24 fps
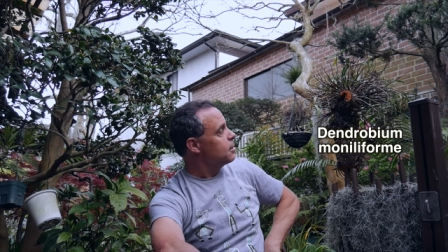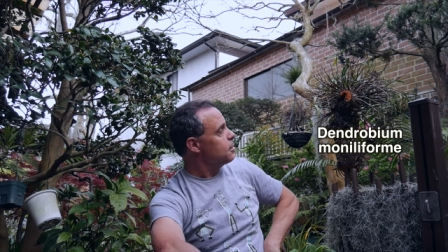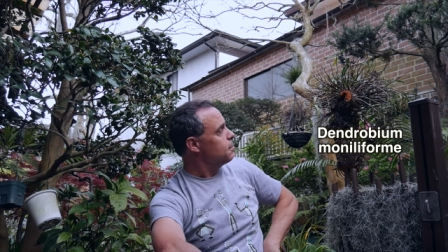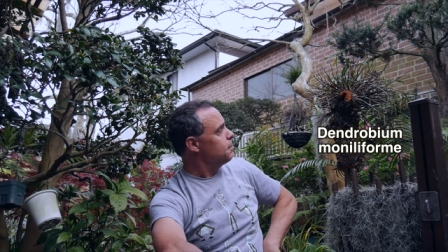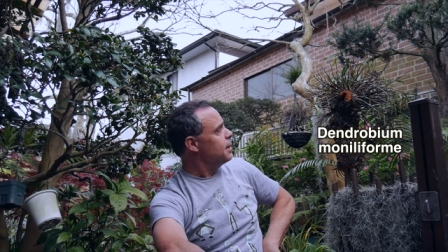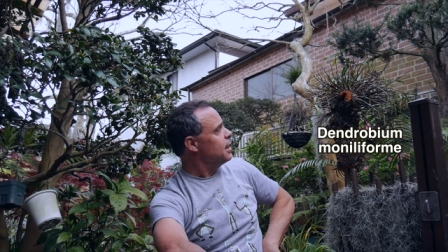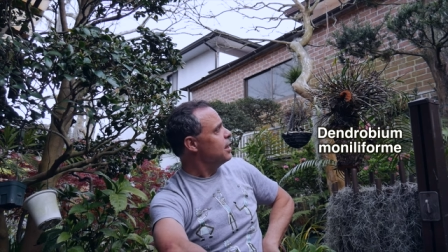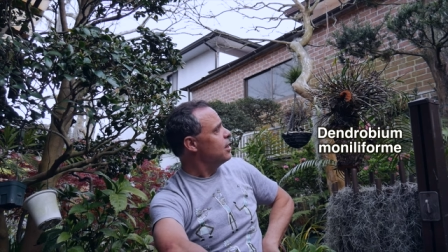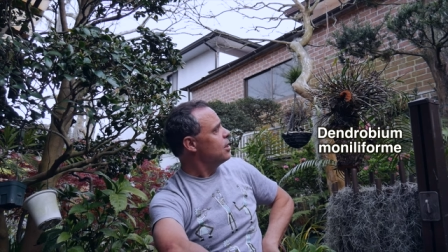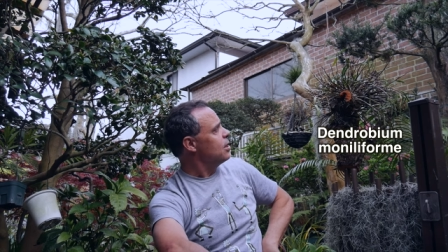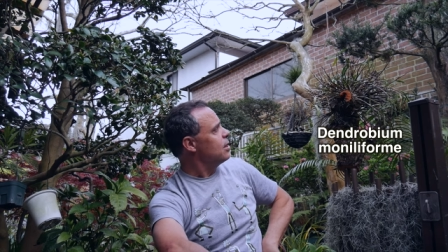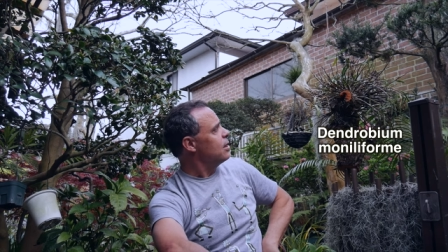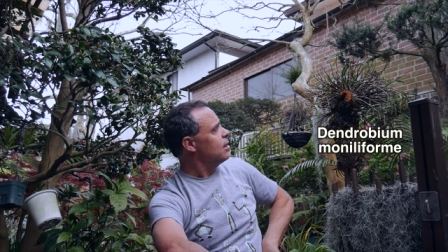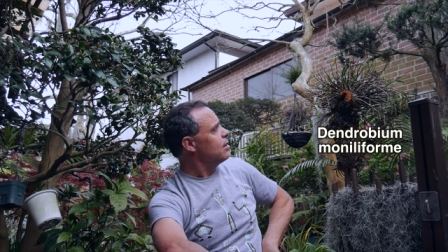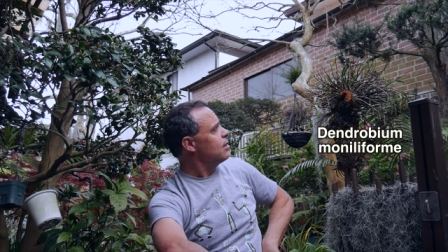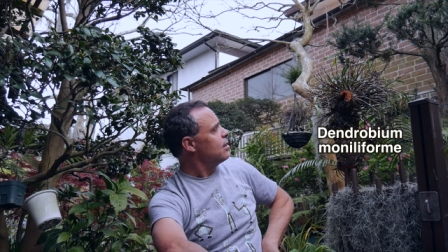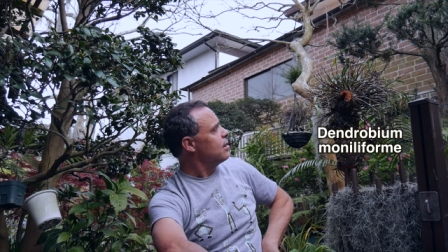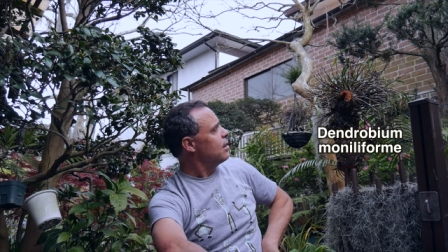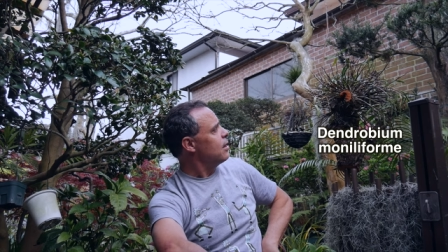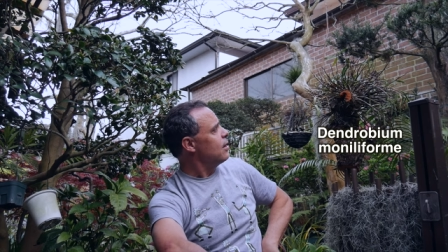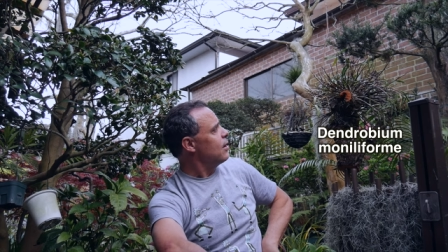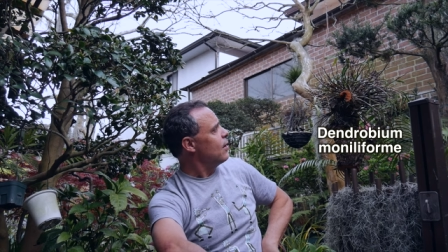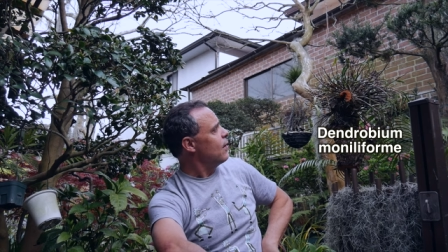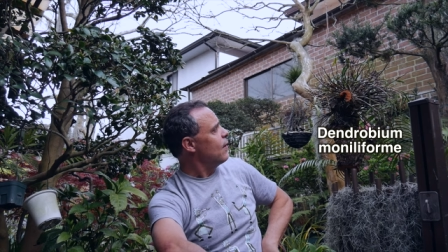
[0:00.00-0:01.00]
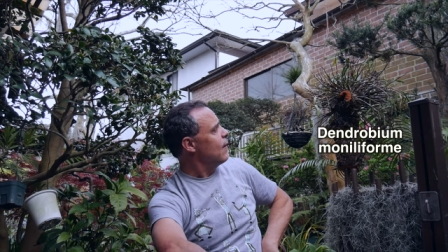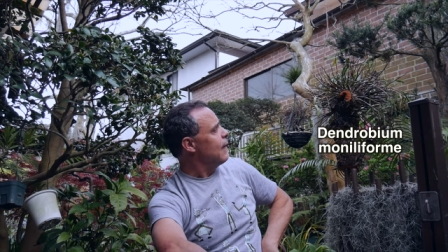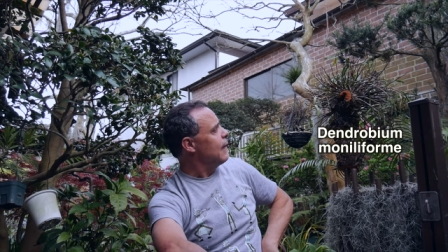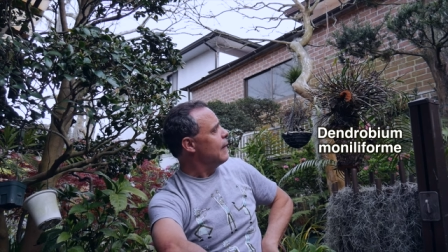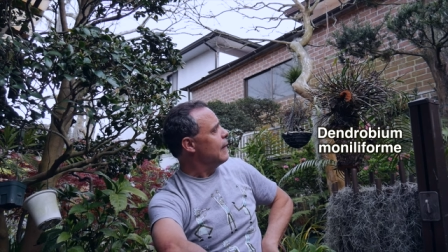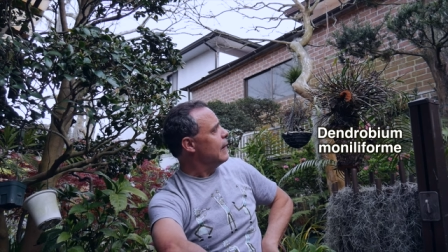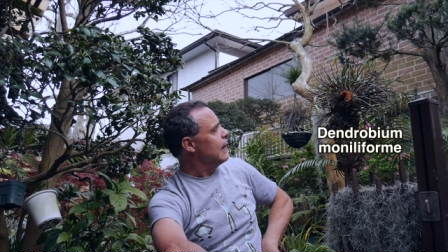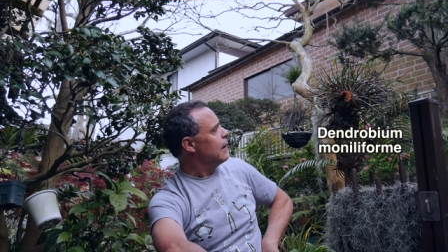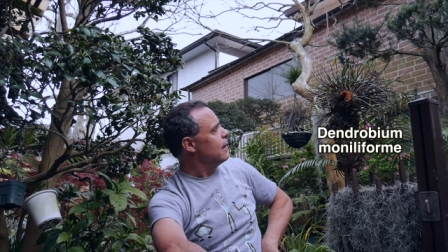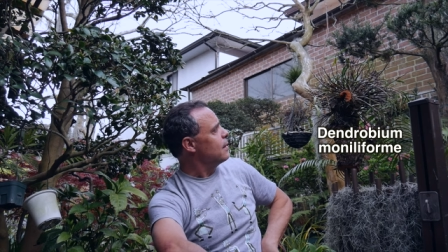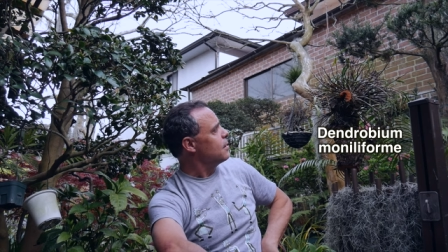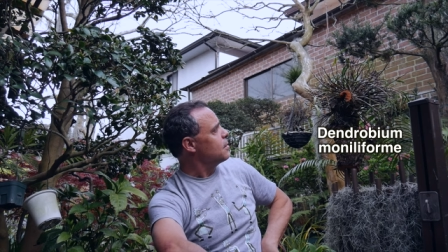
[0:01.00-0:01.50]
species here
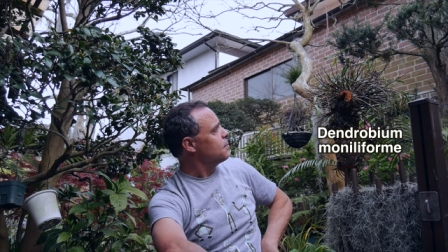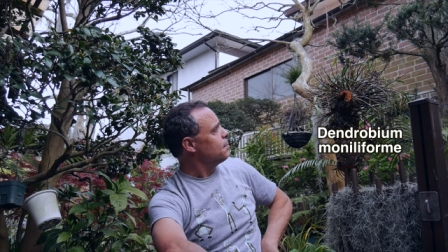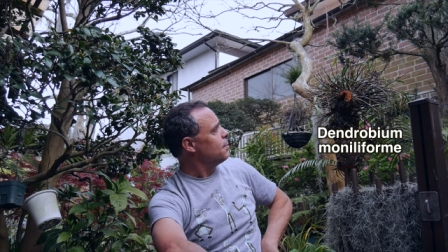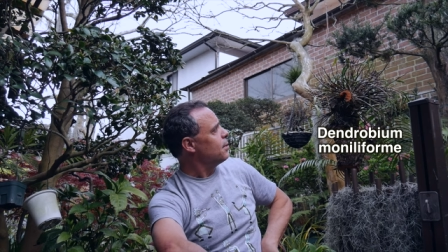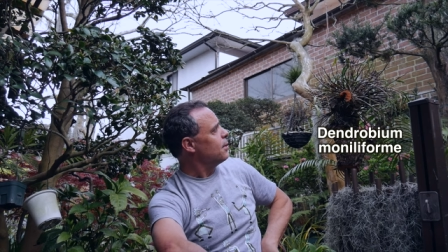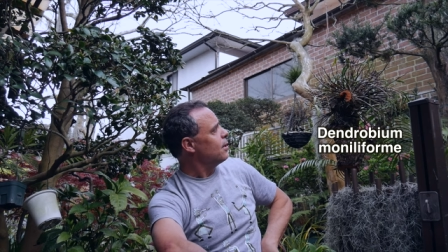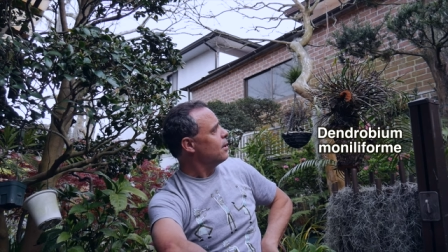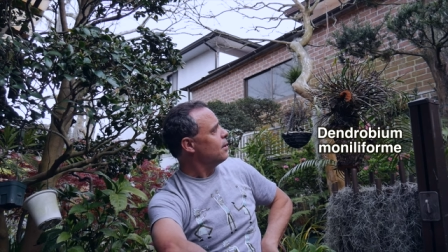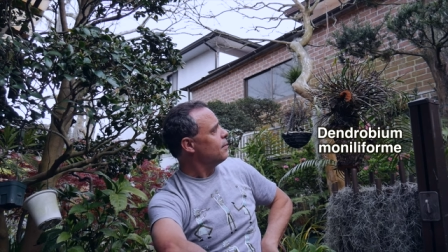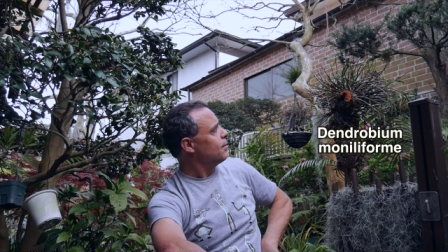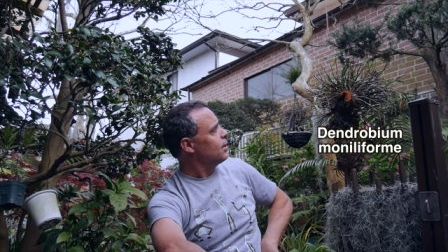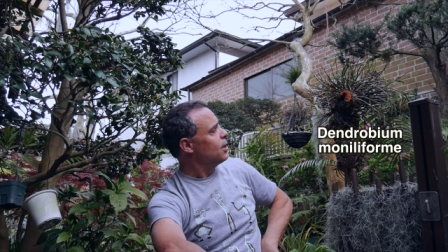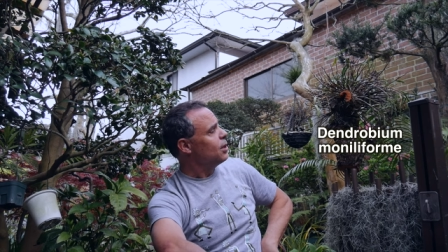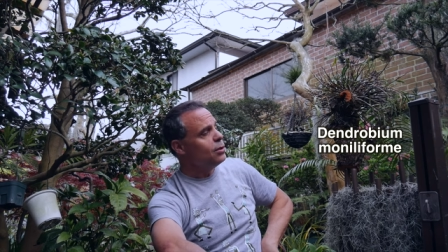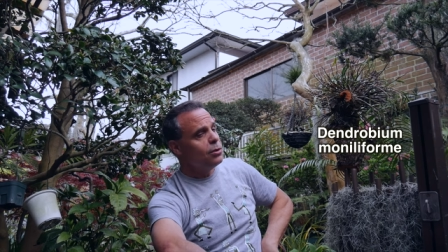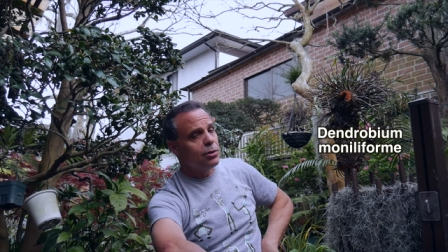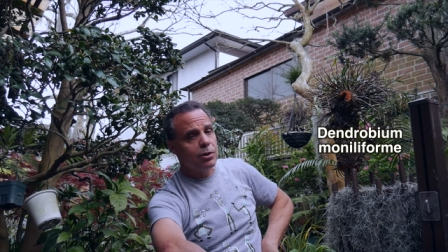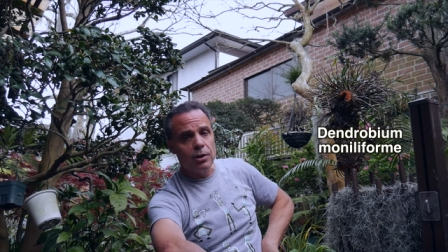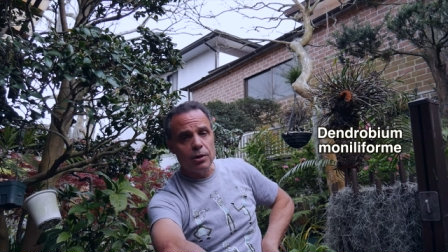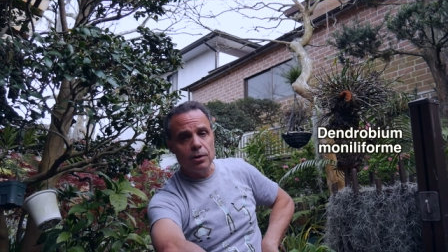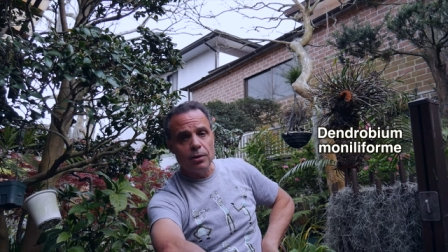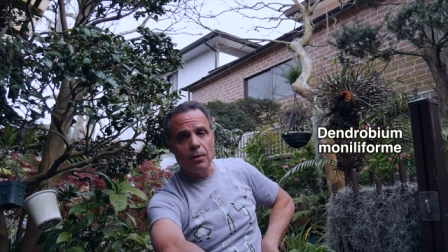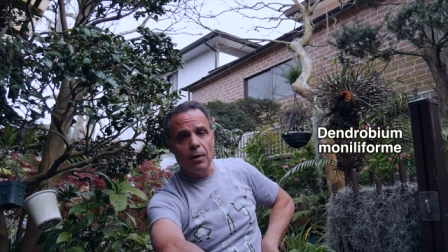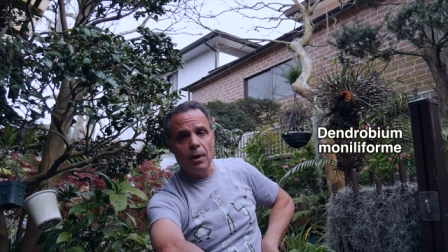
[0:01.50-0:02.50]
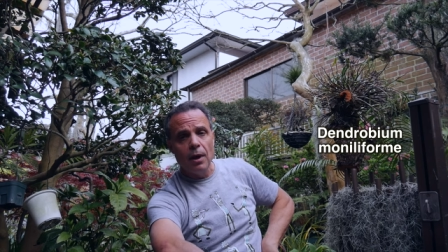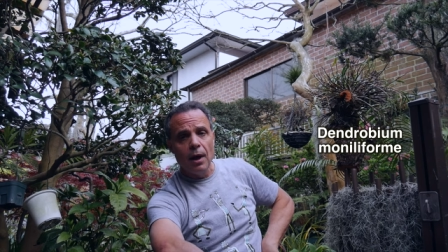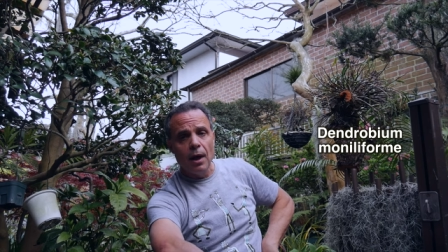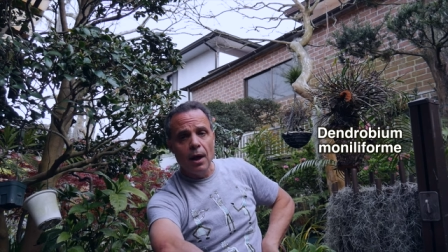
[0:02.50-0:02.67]
in this part of Kyushu.